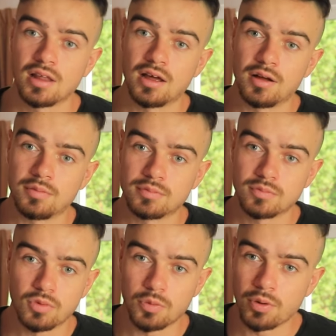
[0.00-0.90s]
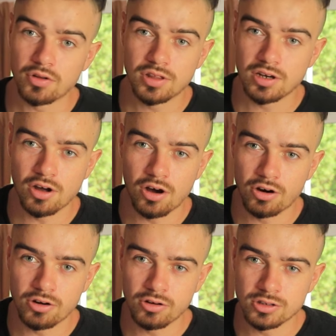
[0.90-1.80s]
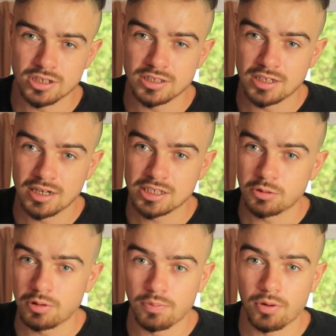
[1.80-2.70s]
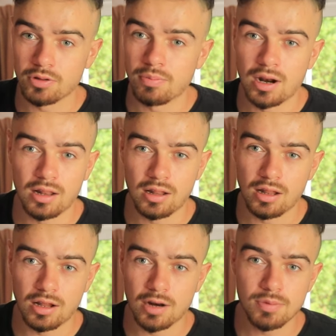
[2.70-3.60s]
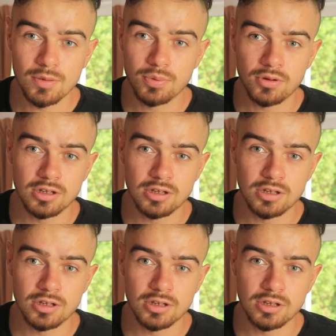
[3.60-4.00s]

um, we are both in Argentina, so we both met a, a lot of people.